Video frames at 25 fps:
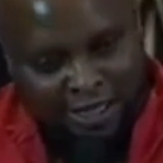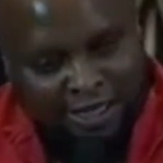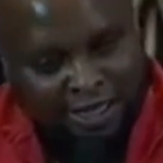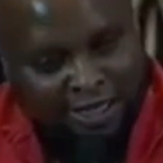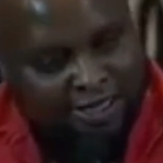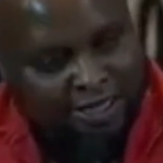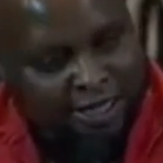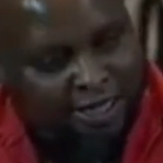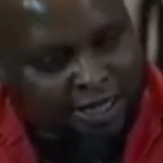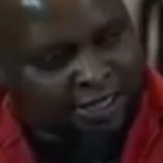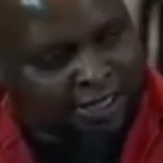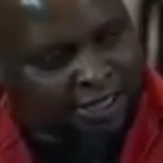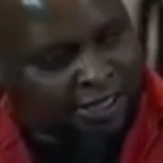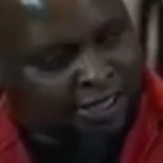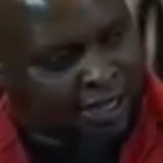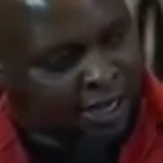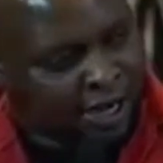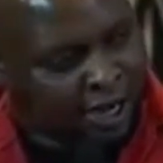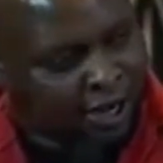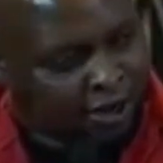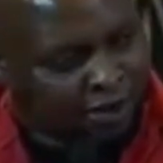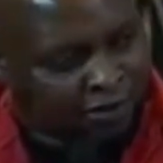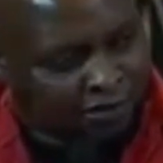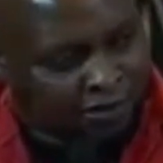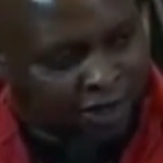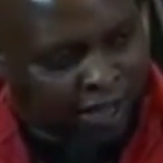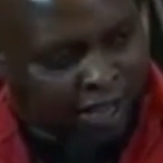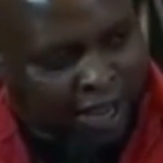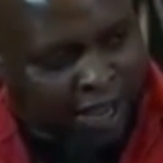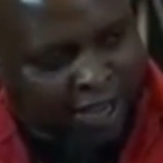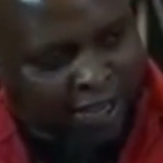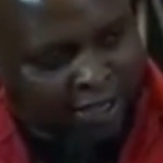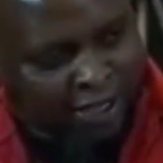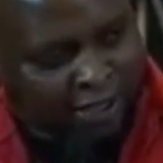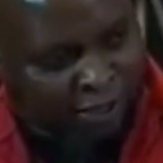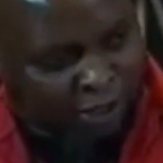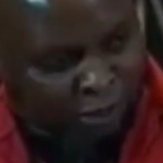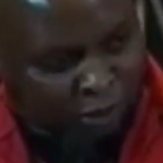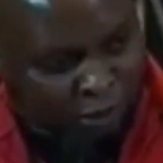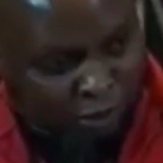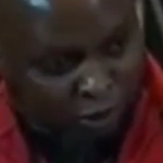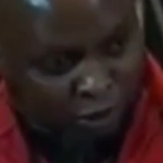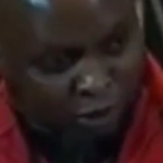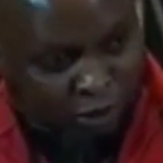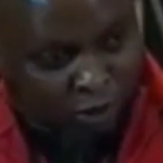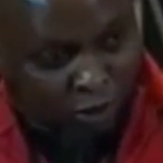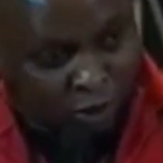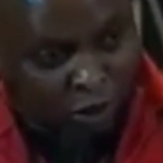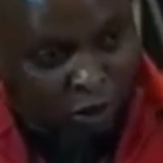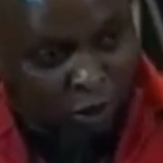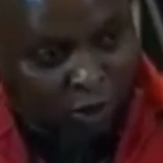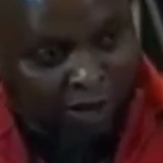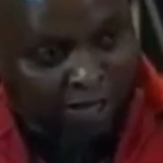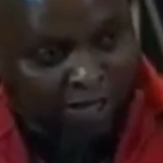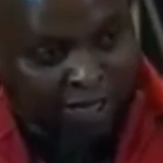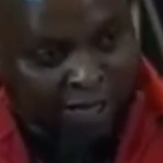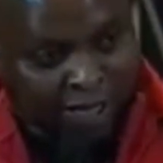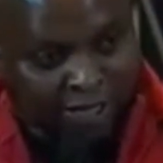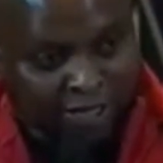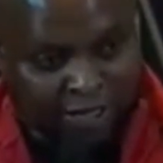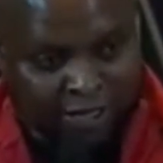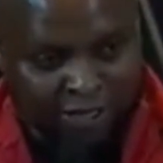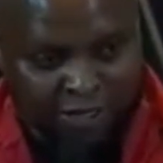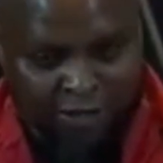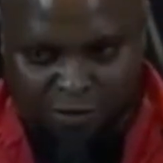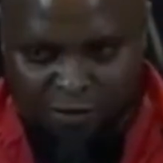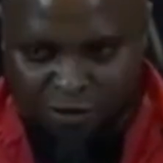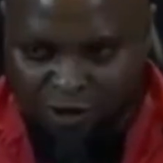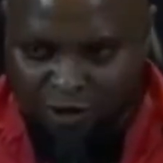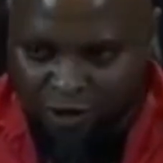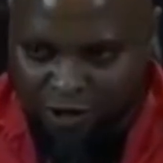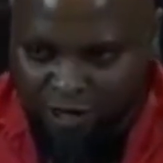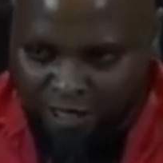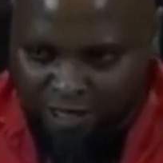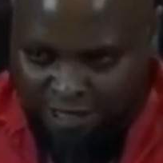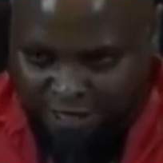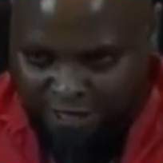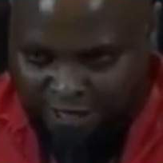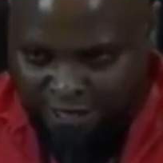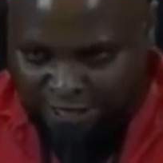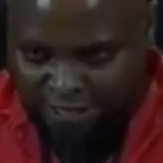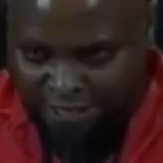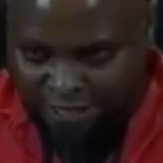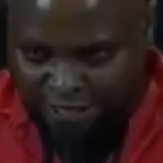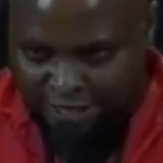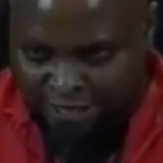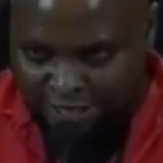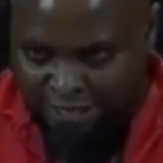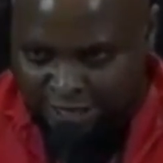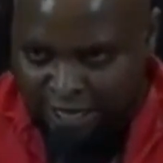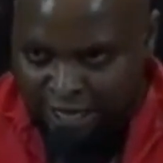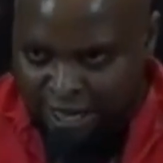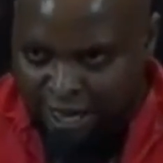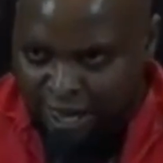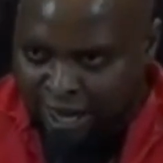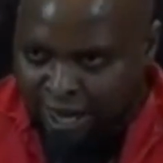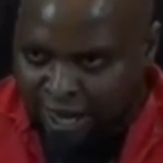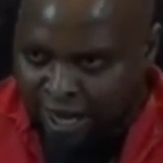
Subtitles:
The Secretary General of the ANC will not know what that is because